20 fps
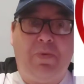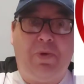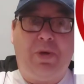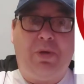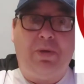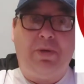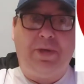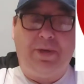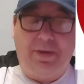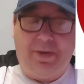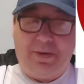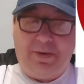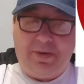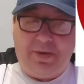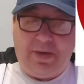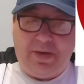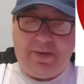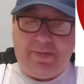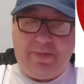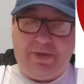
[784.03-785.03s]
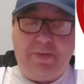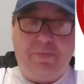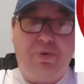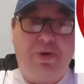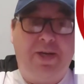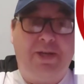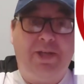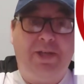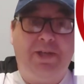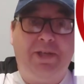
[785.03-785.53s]
Walton, I'm
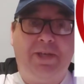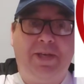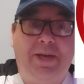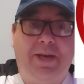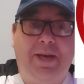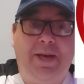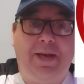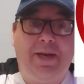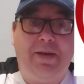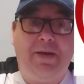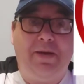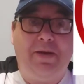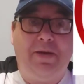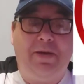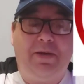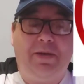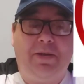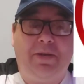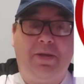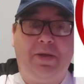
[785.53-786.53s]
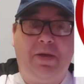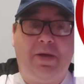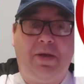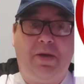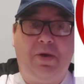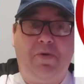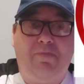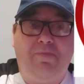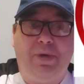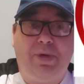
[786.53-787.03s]
surprised he's still here as
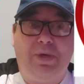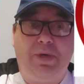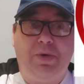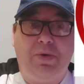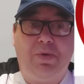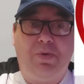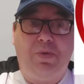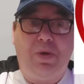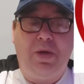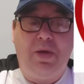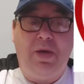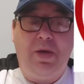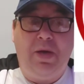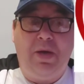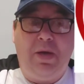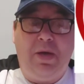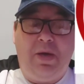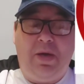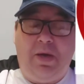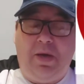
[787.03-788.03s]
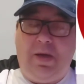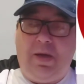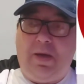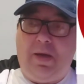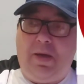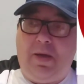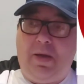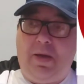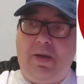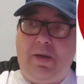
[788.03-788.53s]
number 2
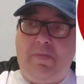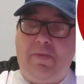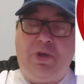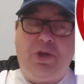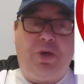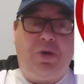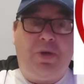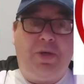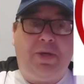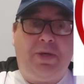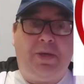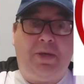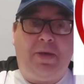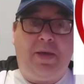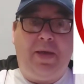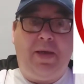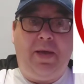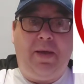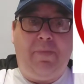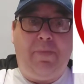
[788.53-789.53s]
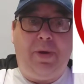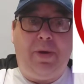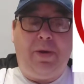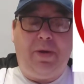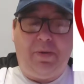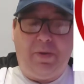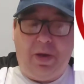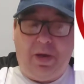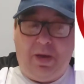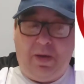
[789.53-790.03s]
choice at keeper.
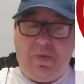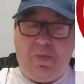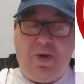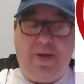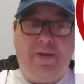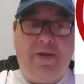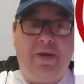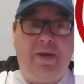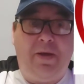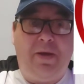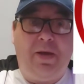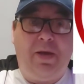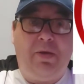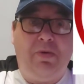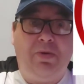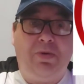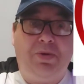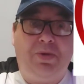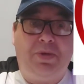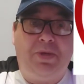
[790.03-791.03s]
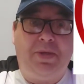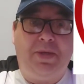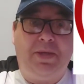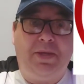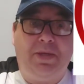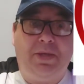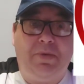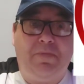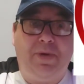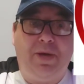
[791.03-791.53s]
Whether he goes this
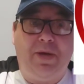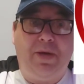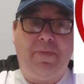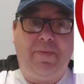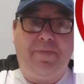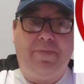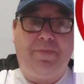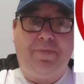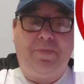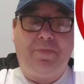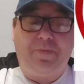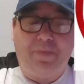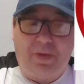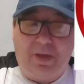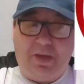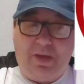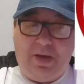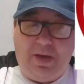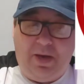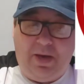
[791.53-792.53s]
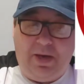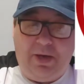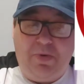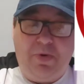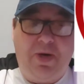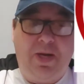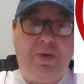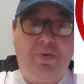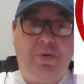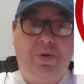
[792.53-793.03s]
summer to a
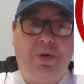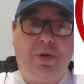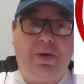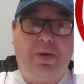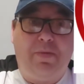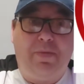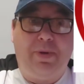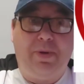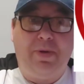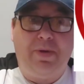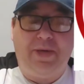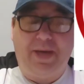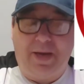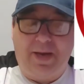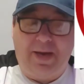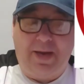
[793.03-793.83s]
new club, because